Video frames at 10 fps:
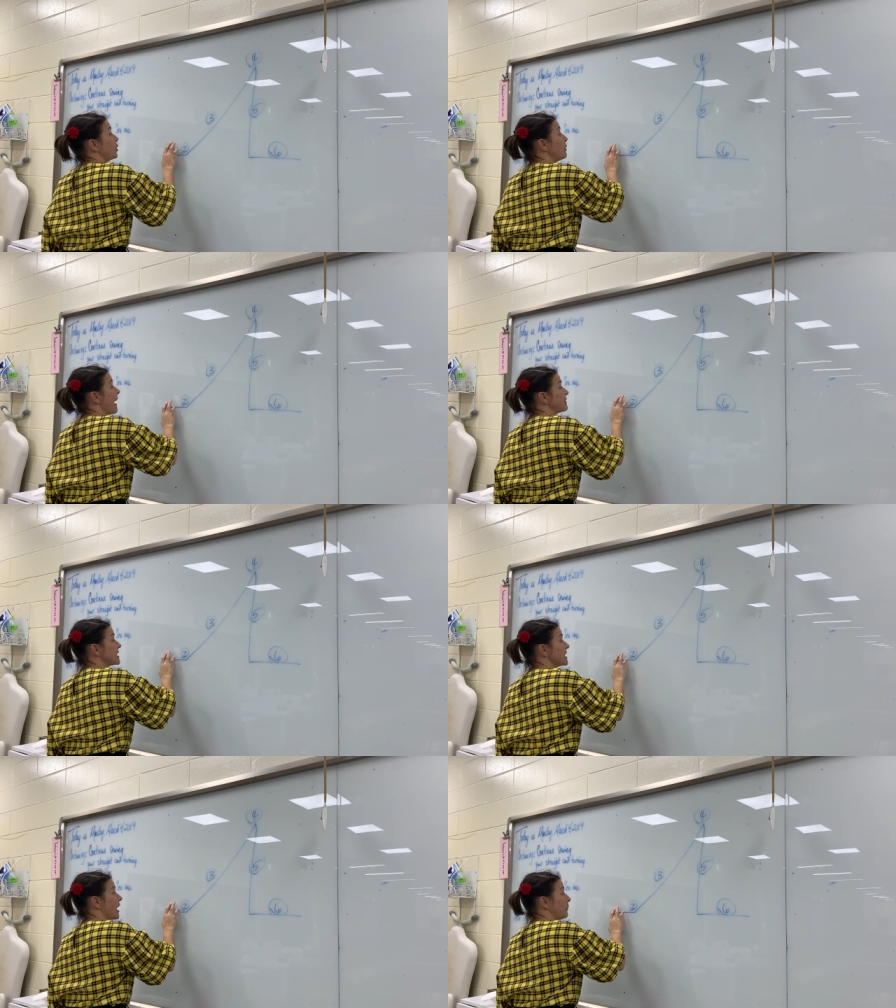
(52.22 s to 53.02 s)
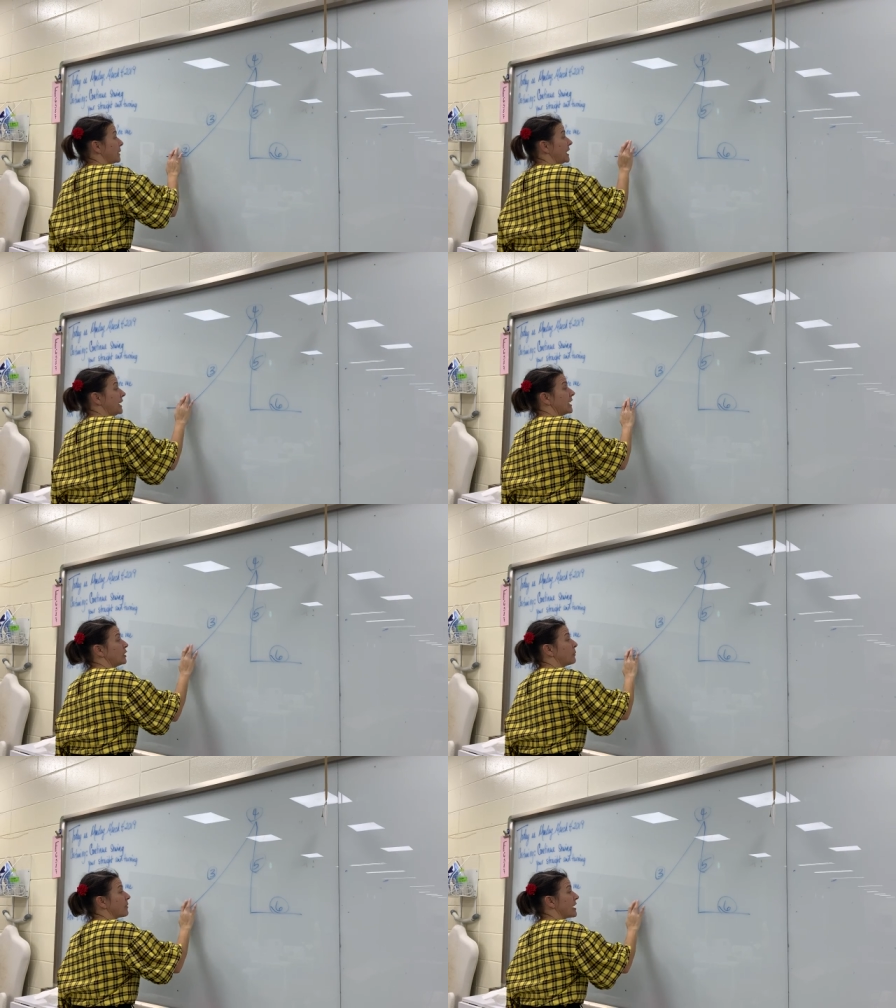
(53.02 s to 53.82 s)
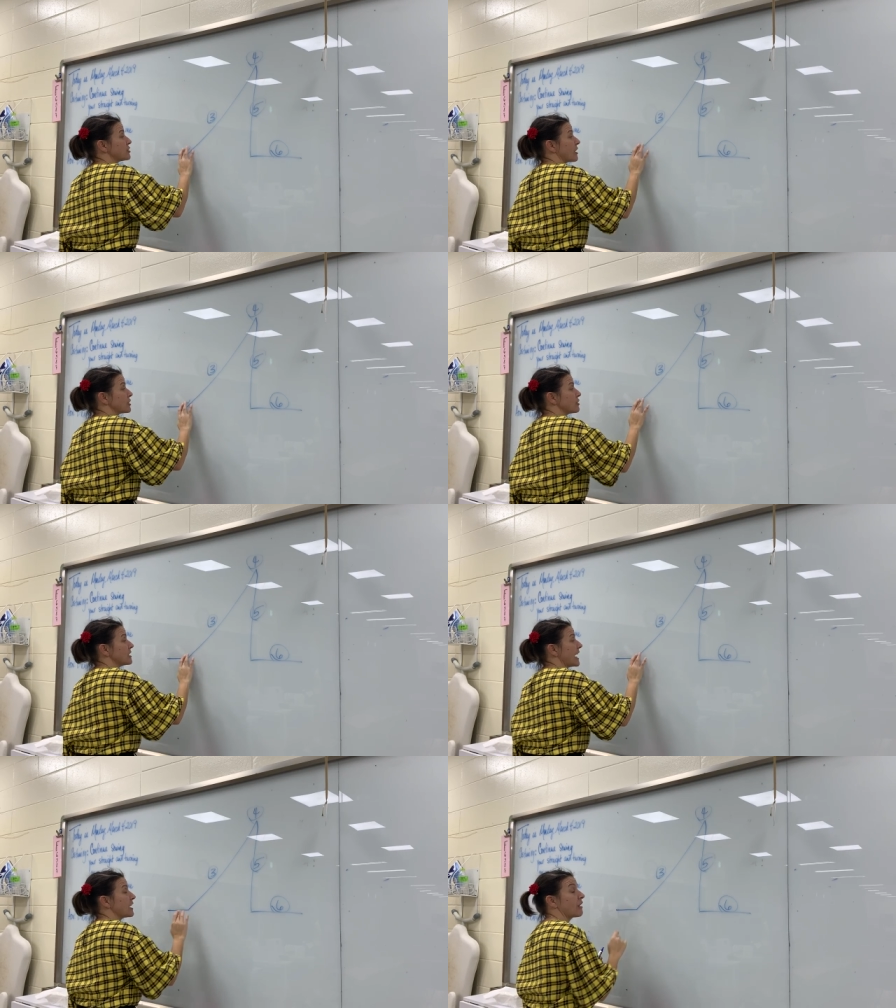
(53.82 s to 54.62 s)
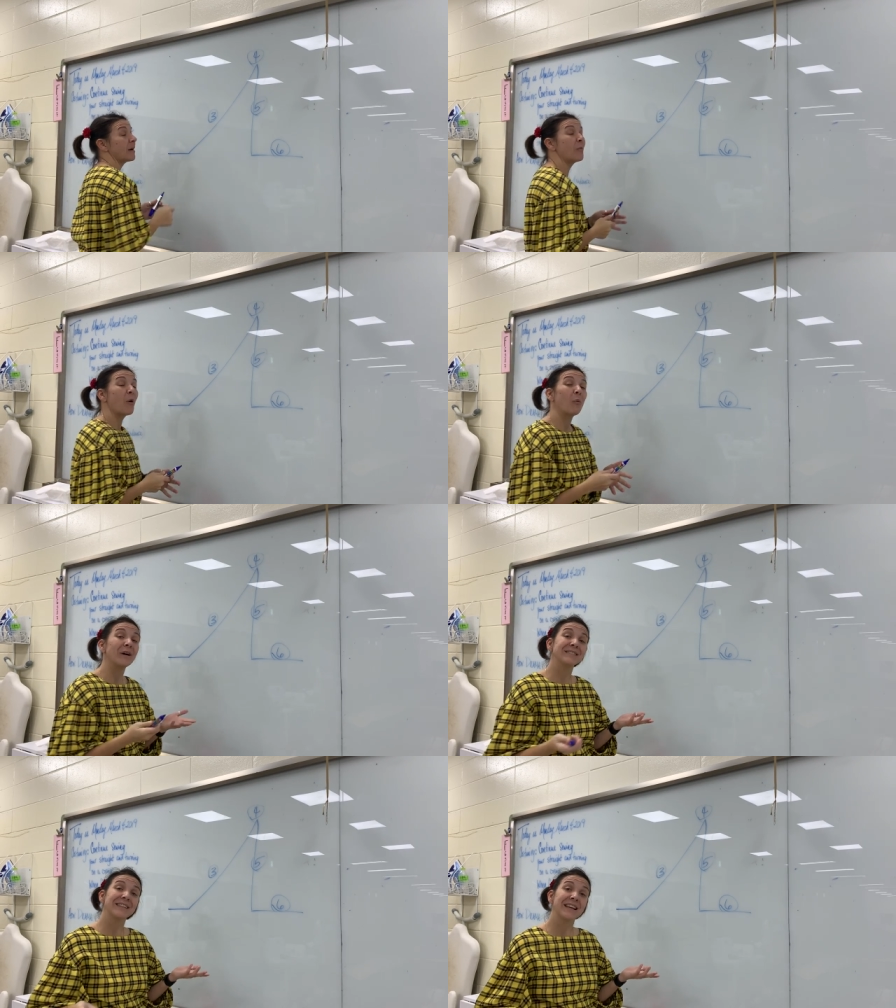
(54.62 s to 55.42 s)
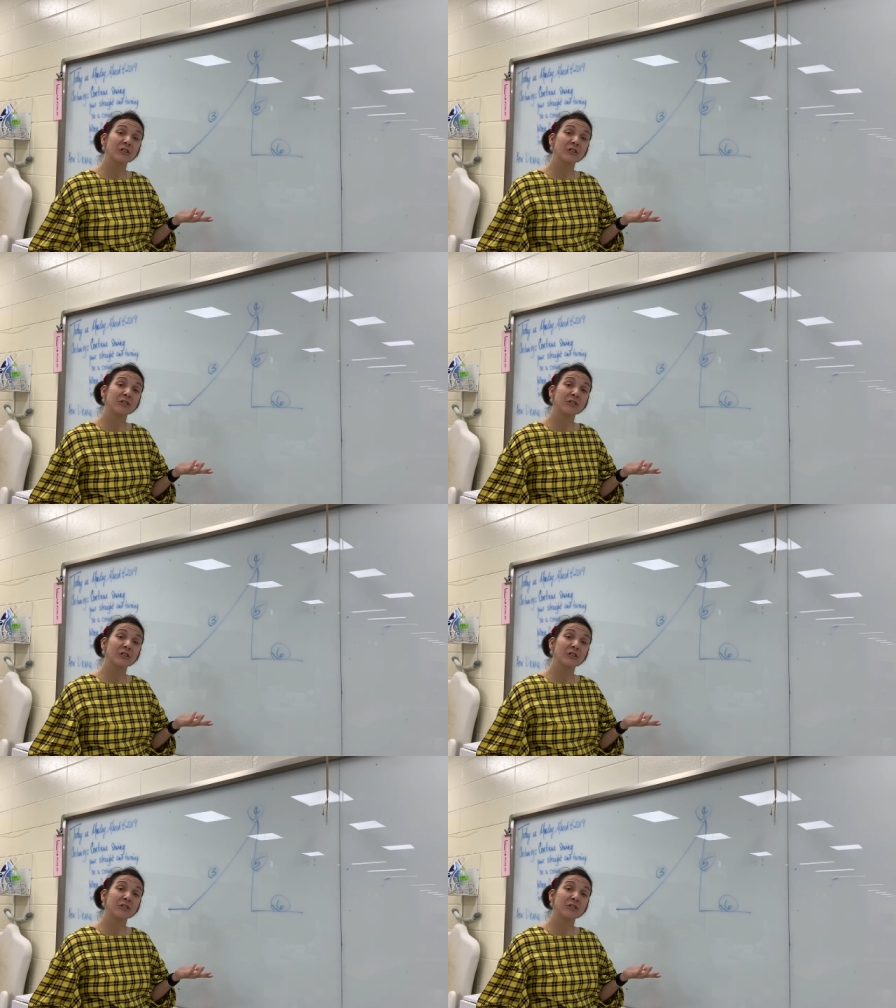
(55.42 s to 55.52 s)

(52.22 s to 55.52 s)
you have to tell me in your plot structure diagram what's in the